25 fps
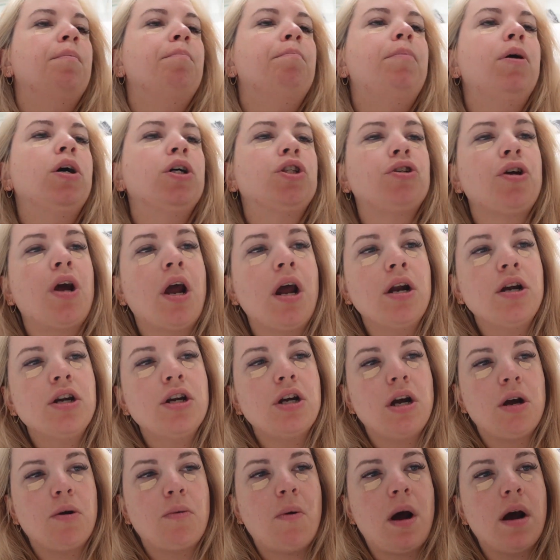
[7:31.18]
Filter and
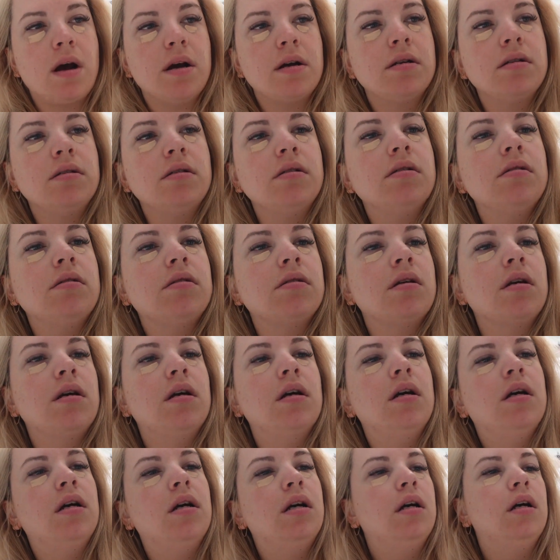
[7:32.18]
paywise.
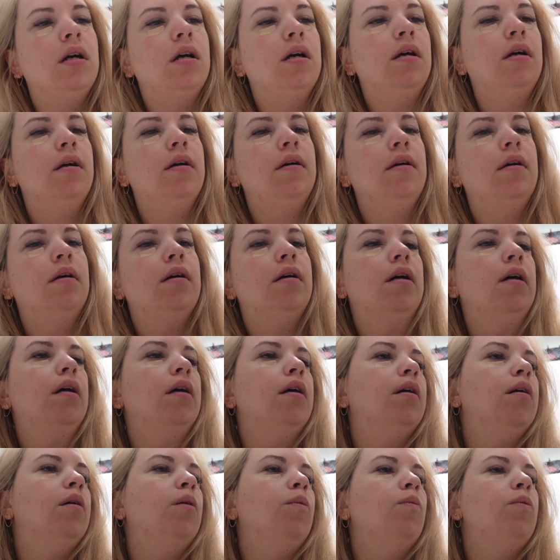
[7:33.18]

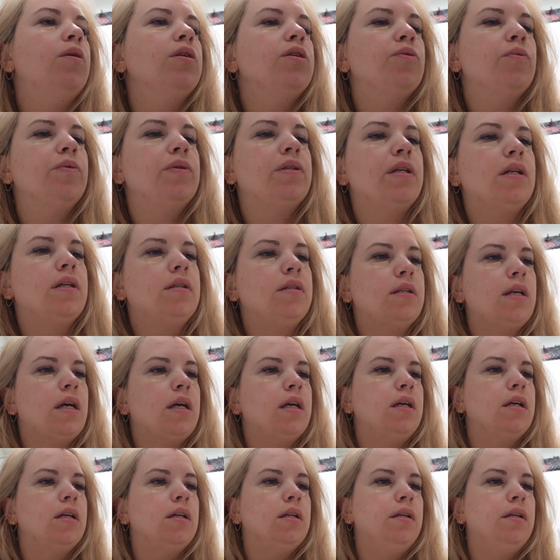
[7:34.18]
What was I saying?